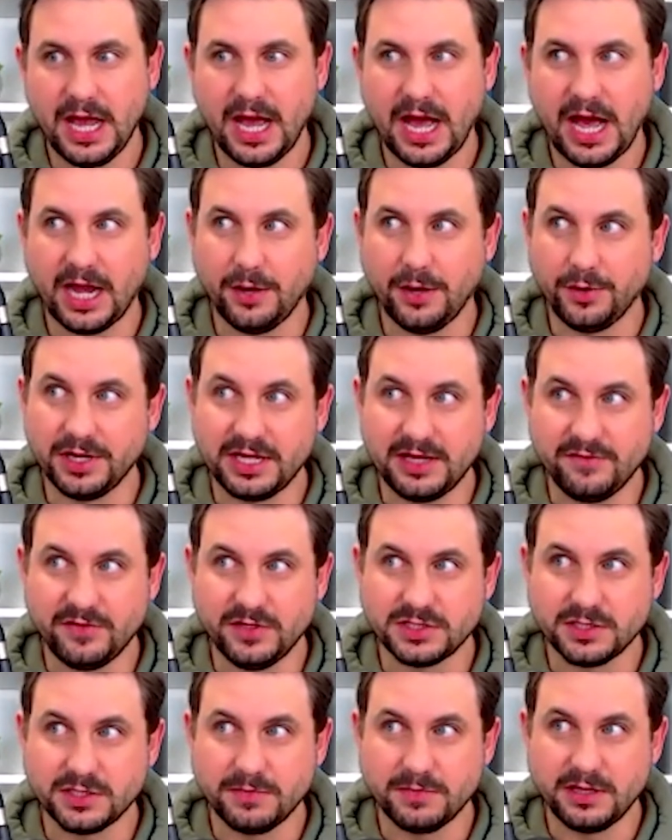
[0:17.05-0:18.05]
And I want to give you
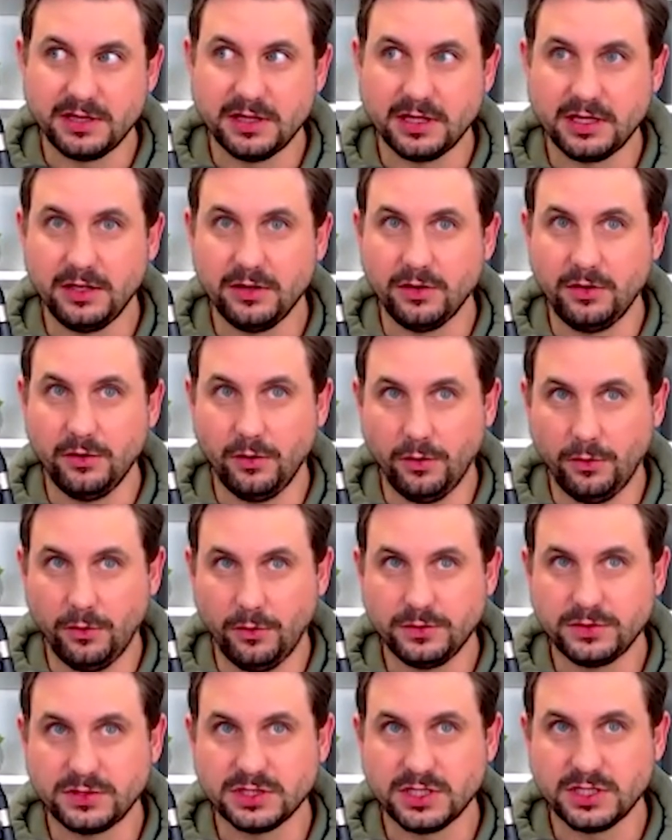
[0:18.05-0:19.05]
something that you can
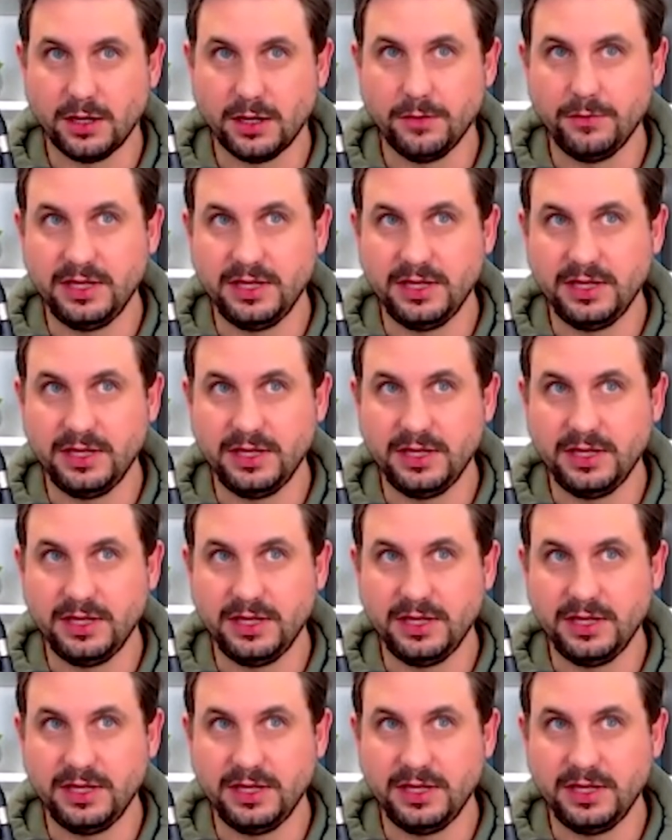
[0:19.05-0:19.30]
also